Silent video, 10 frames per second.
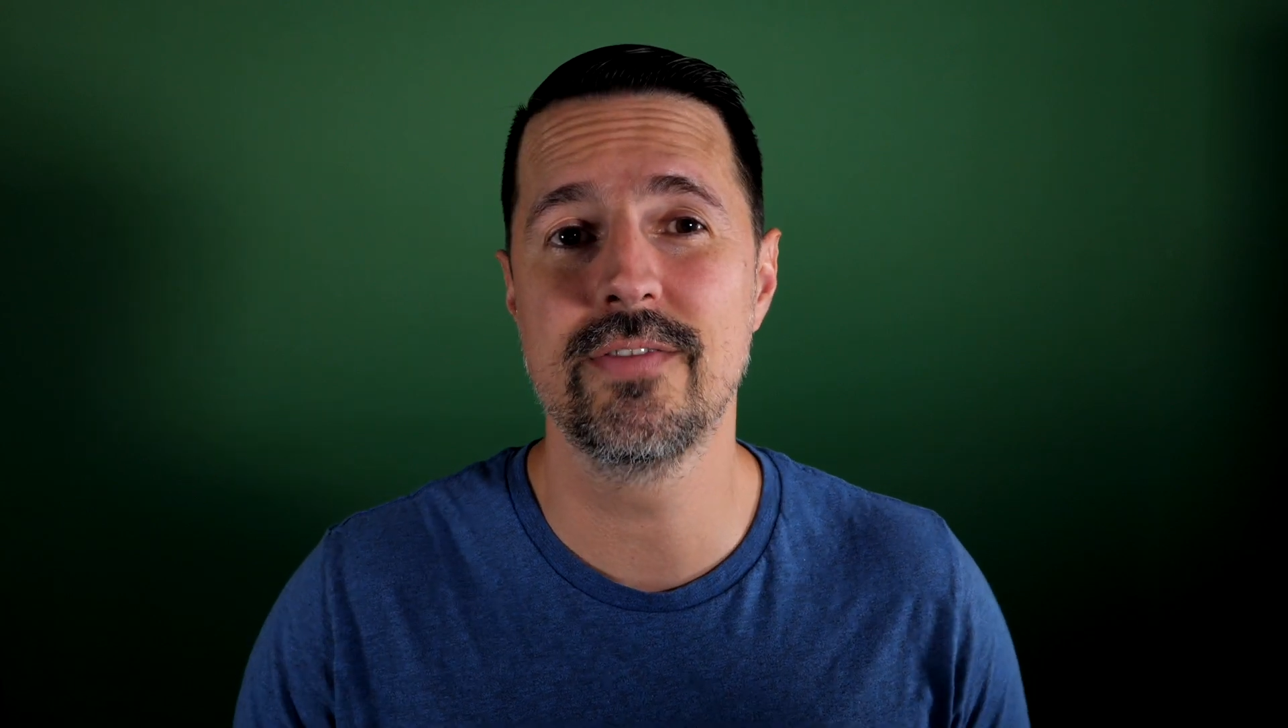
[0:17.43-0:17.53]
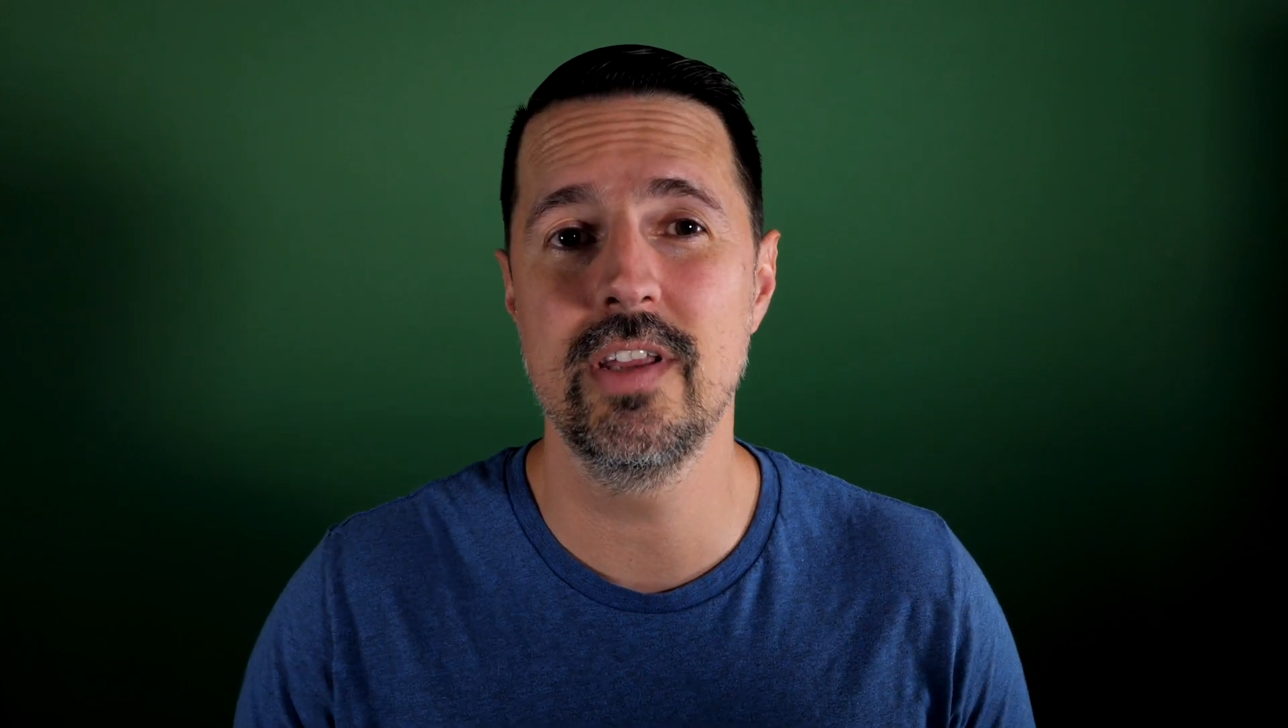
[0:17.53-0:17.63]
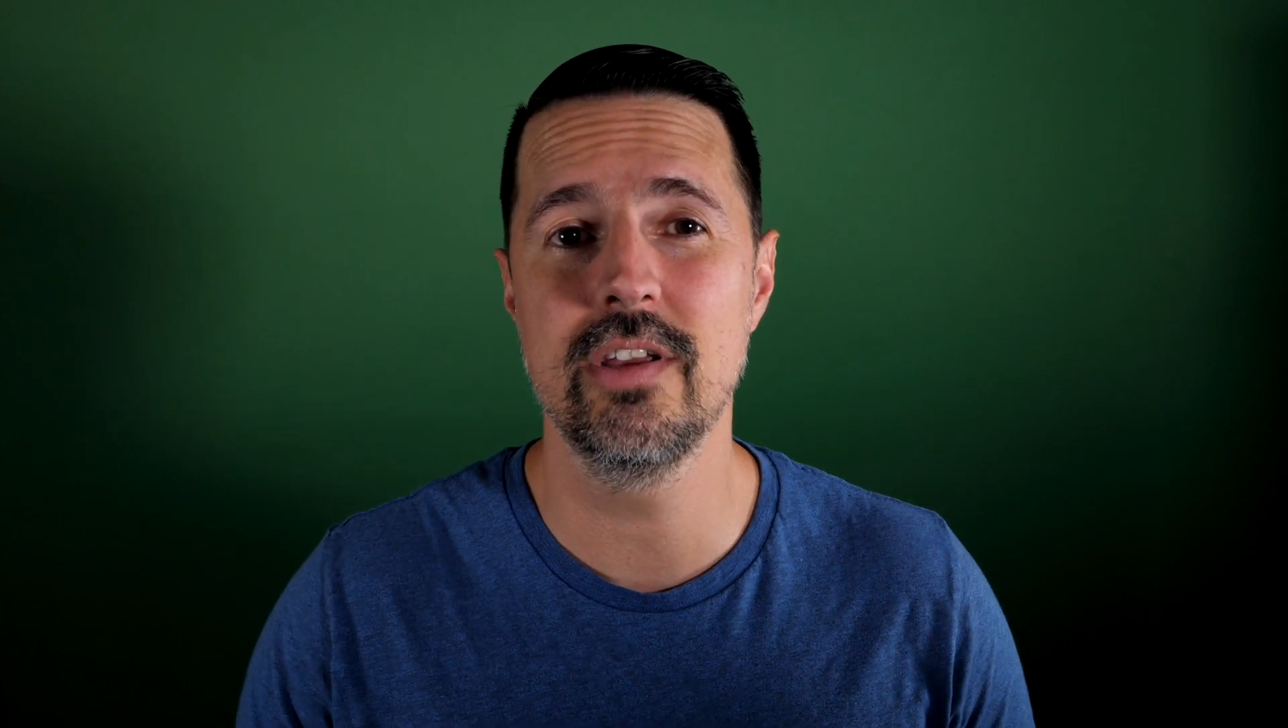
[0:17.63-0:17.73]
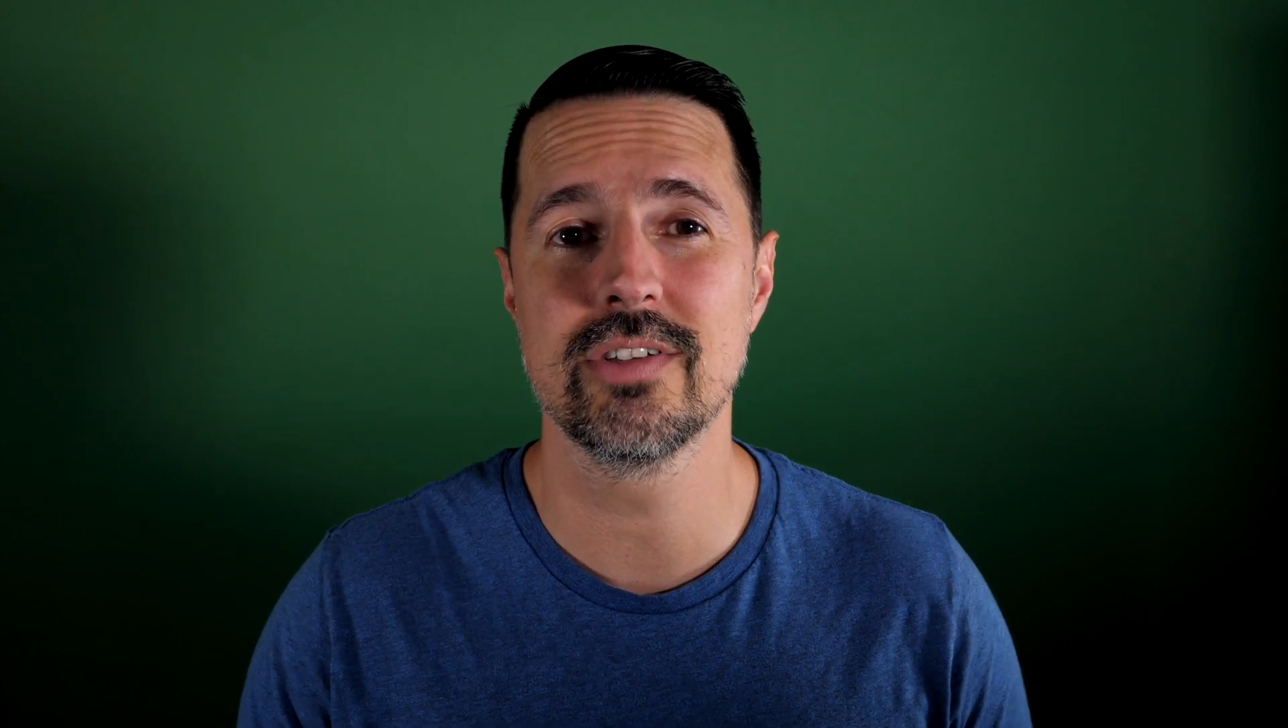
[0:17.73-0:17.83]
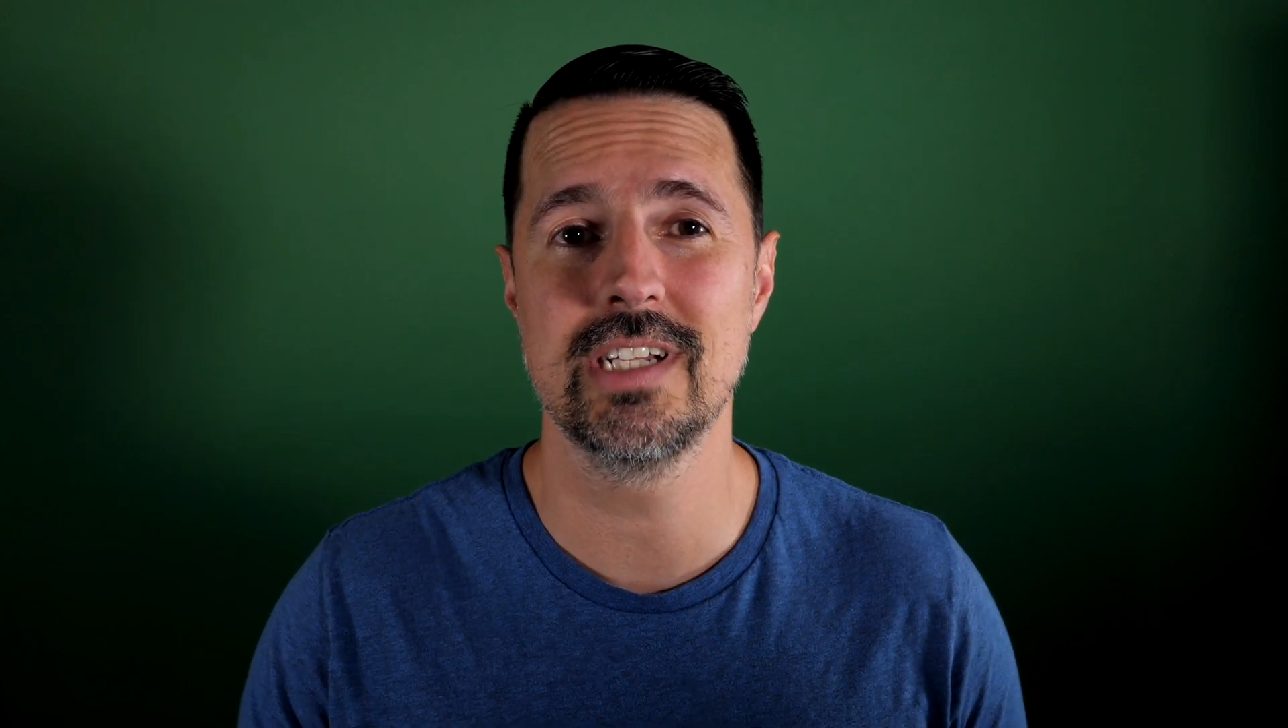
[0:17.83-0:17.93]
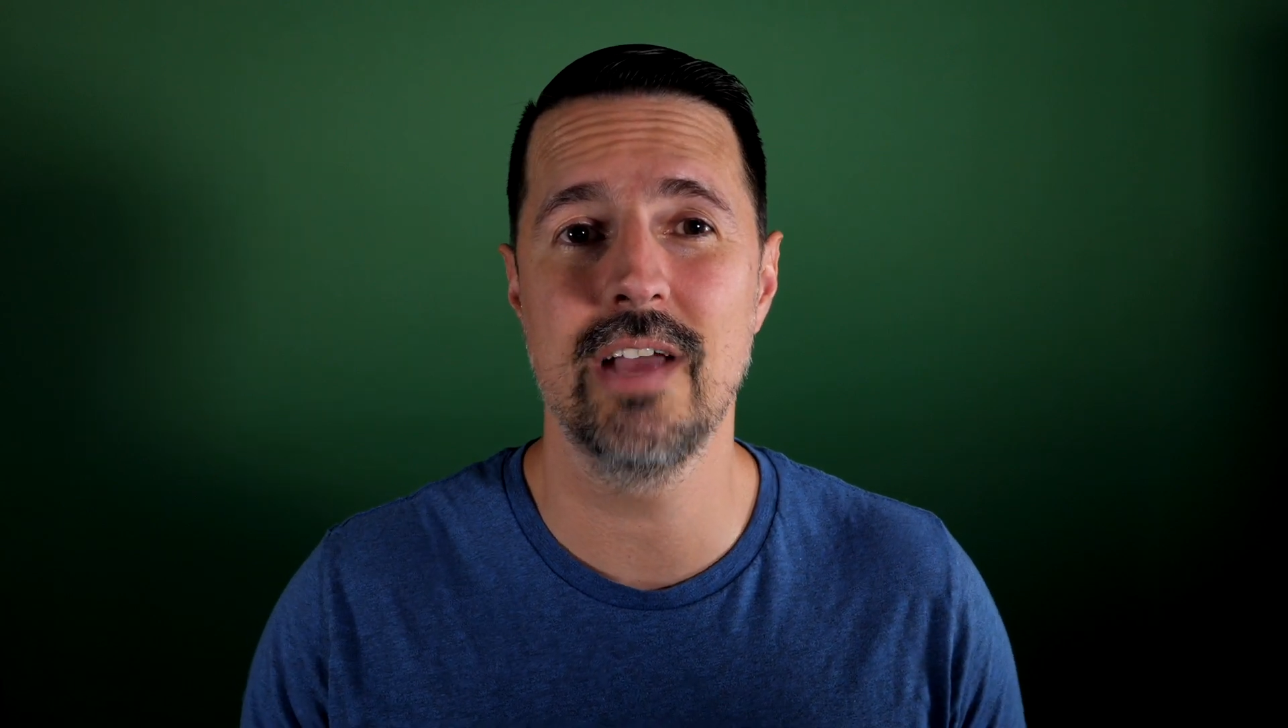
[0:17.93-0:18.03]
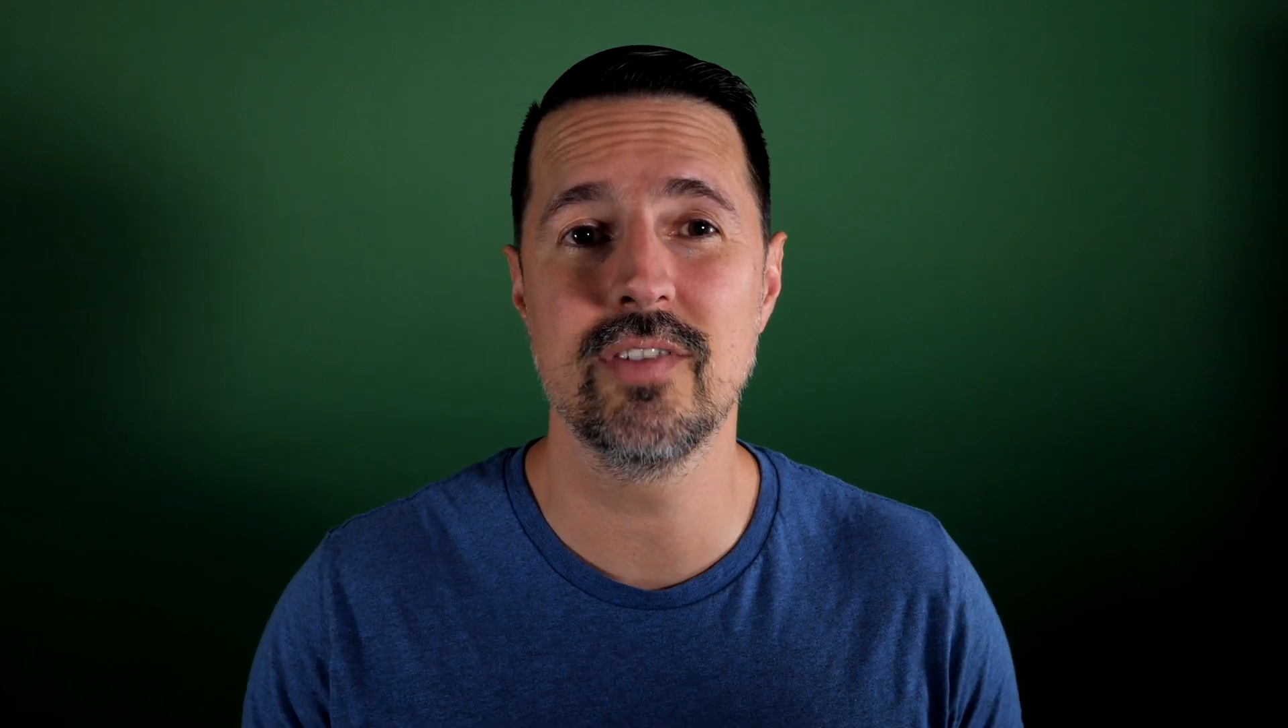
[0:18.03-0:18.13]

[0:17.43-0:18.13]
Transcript: videos that I've